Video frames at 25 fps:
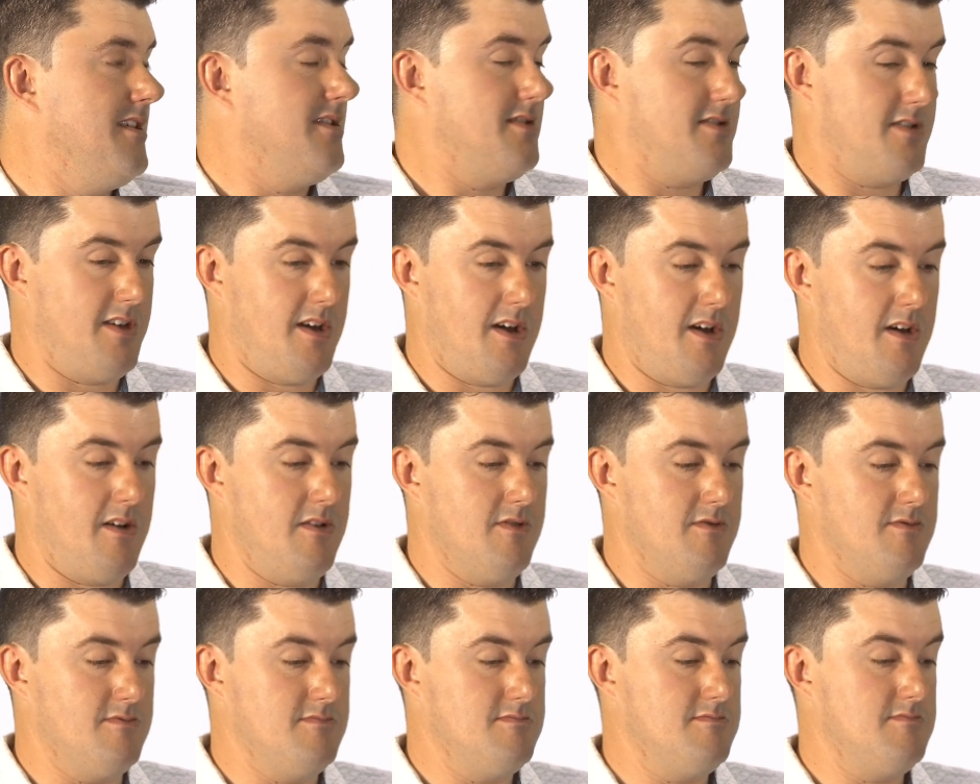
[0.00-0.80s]

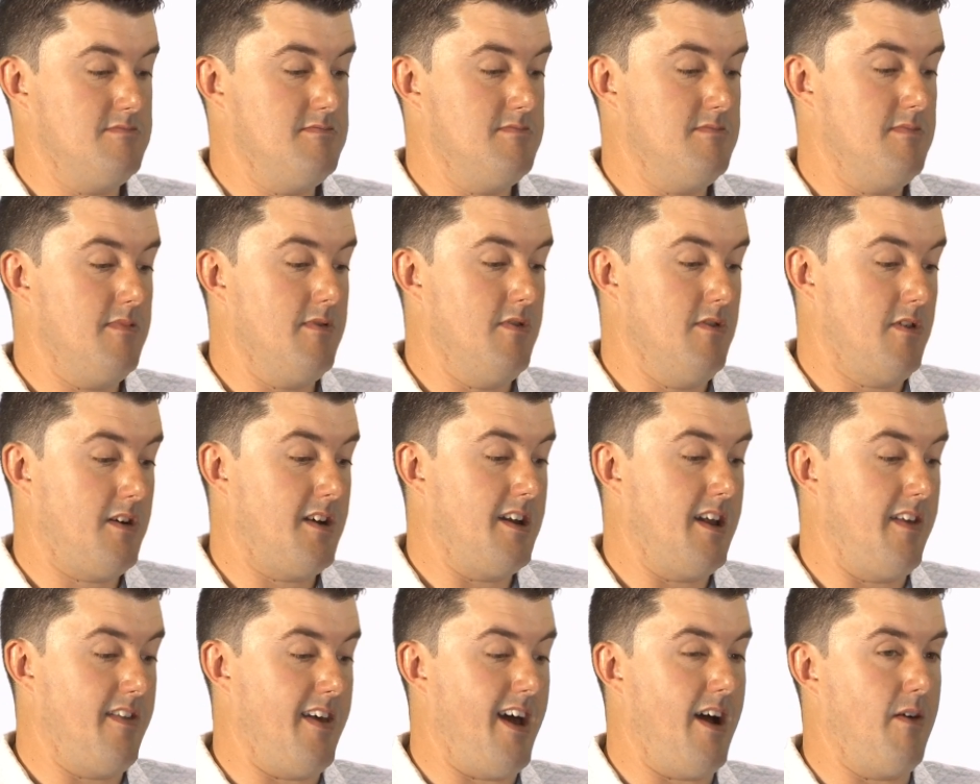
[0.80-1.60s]
So
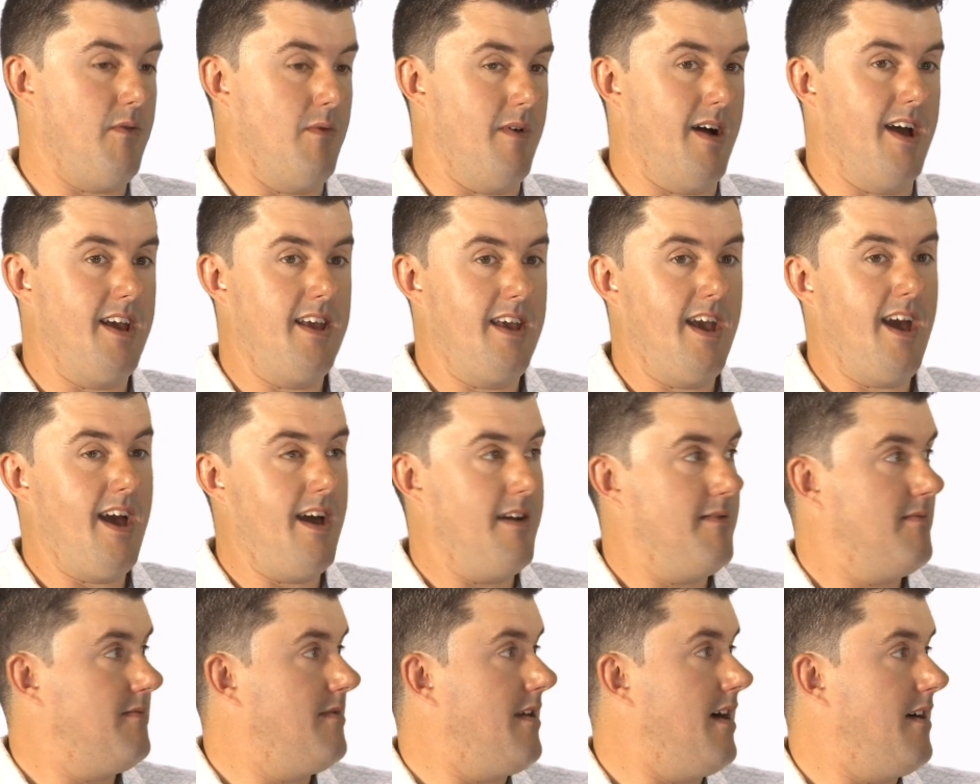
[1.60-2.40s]
look at it that way,
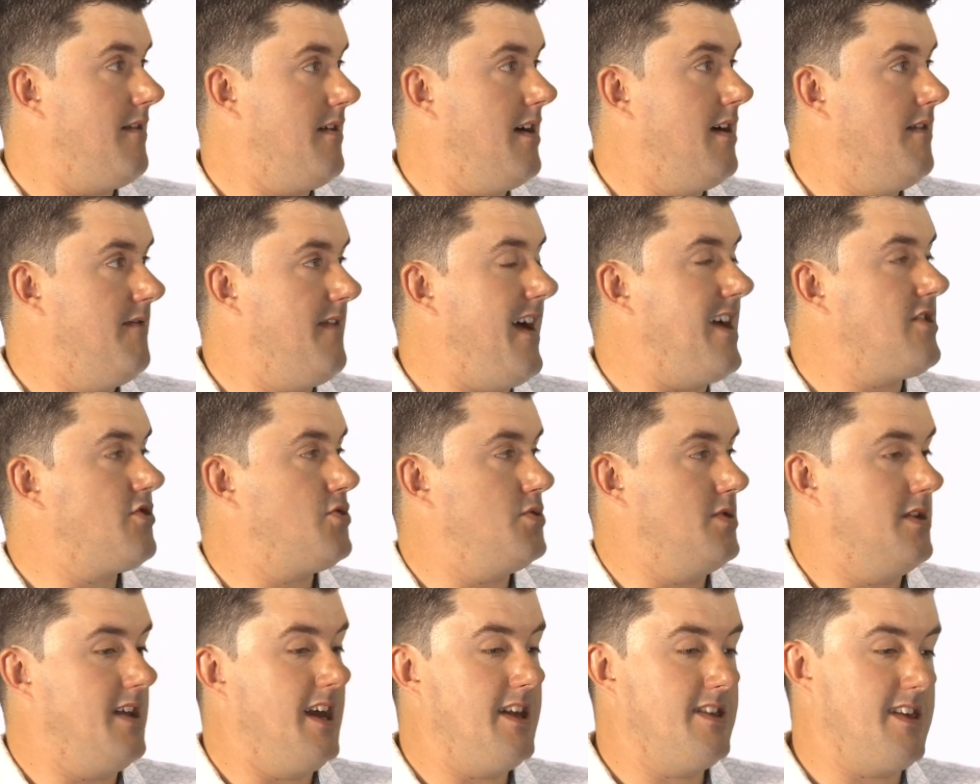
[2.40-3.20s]
yeah, a, a,
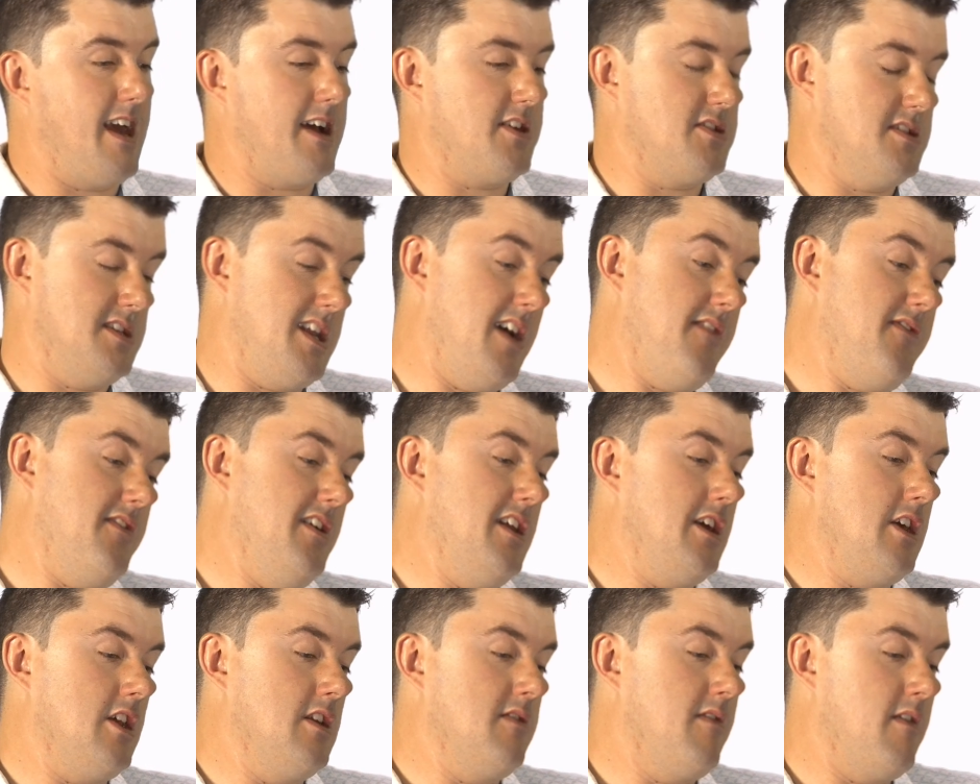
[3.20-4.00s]
veteran, he takes the
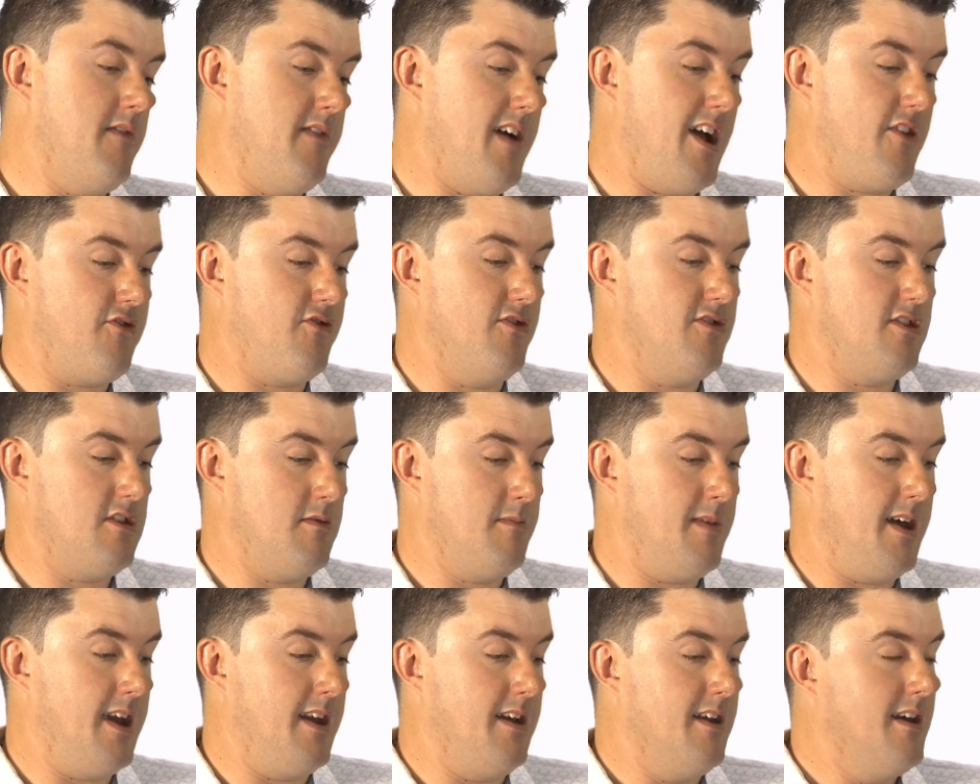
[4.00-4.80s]
definition of a veteran
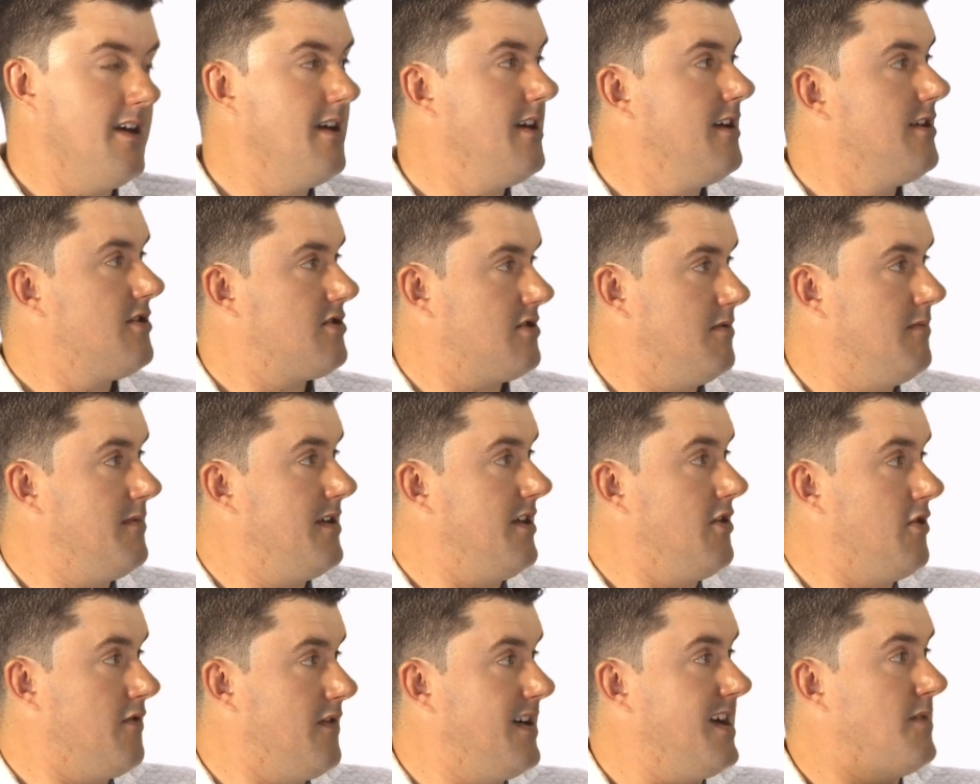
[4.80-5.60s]
to mean
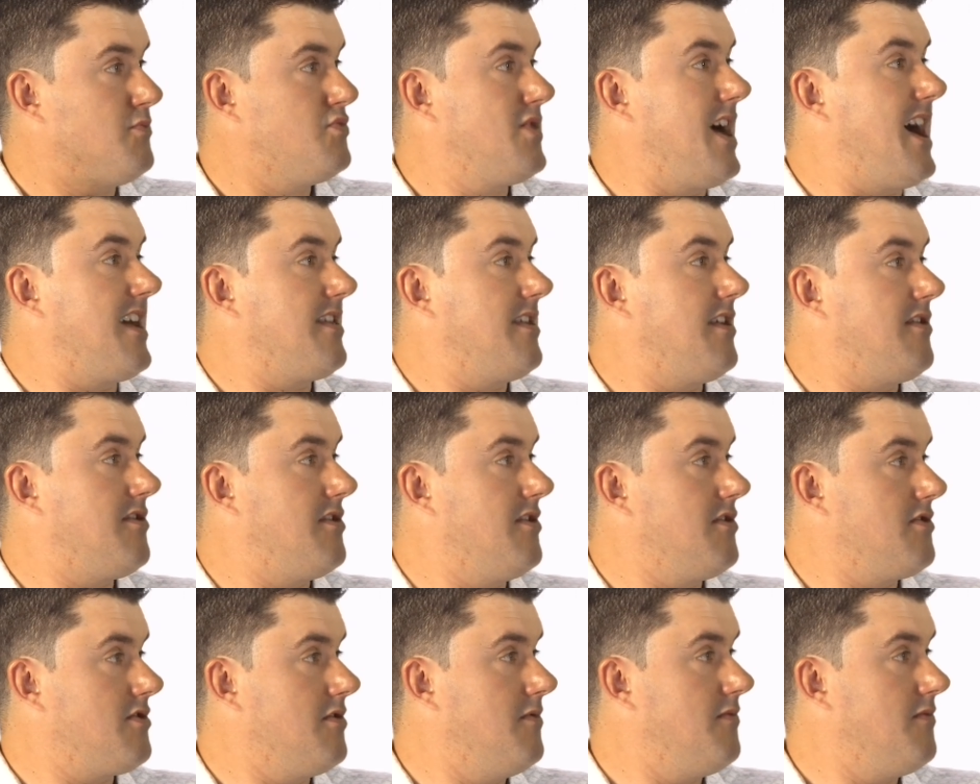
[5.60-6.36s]
somebody who's very practiced at